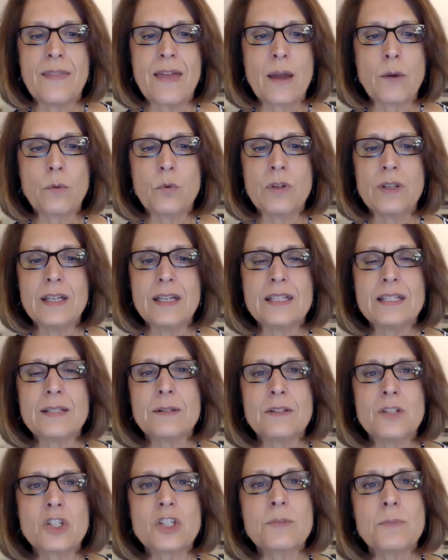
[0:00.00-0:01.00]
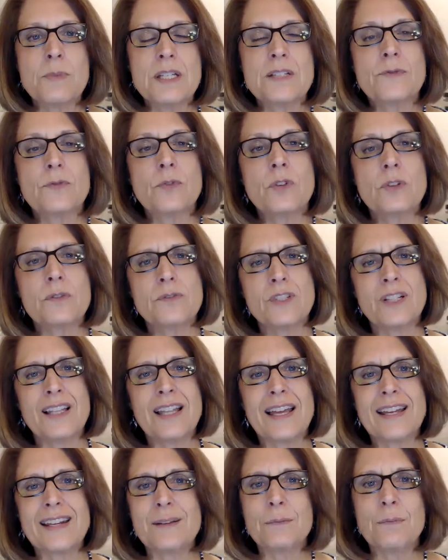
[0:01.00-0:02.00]
that really just means full of
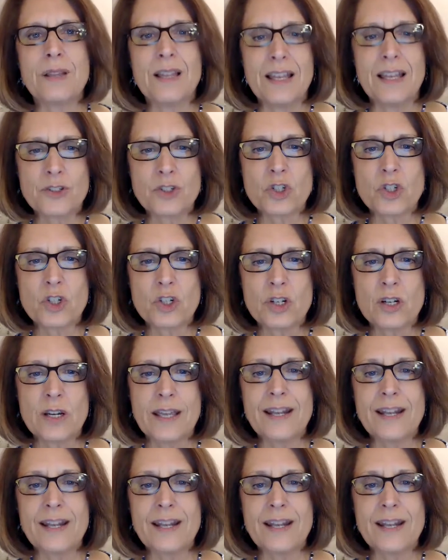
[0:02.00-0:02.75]
delight and pleasure.